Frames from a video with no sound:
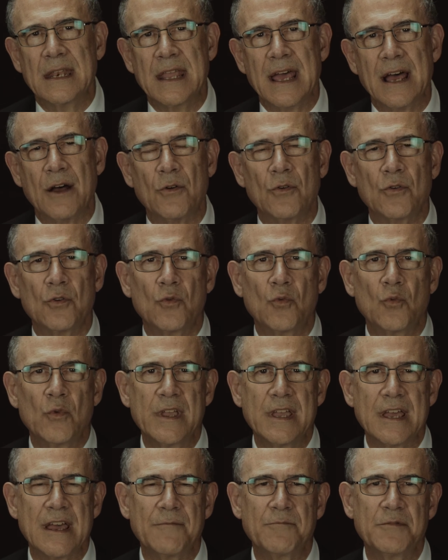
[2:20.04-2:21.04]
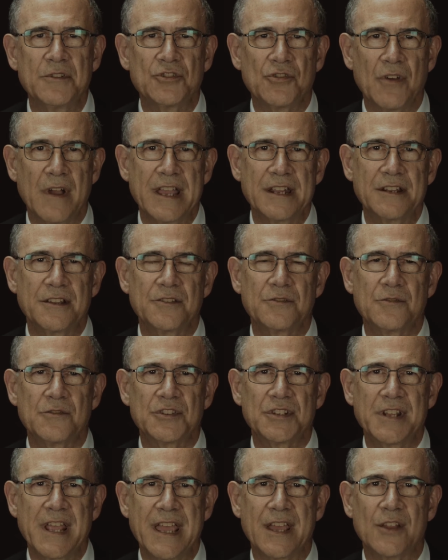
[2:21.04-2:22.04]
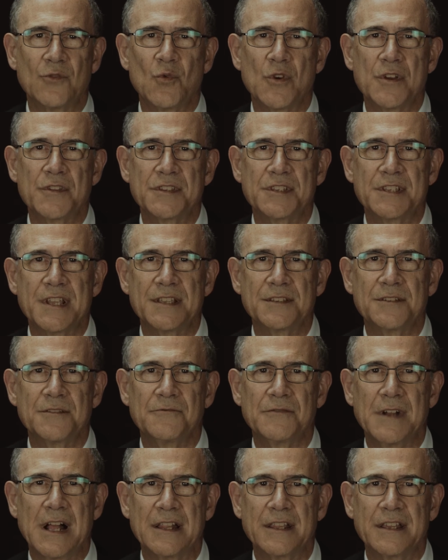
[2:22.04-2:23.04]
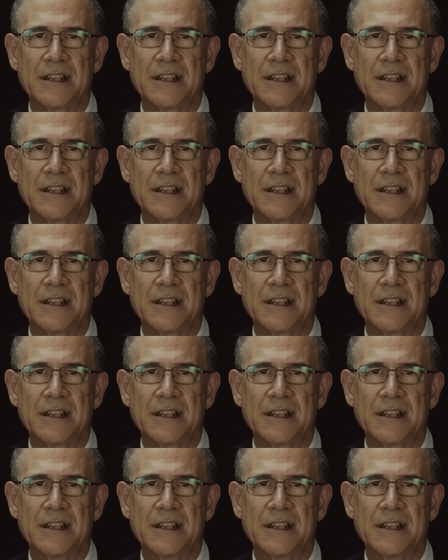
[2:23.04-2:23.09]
Now, we have been trying to understand where the sense of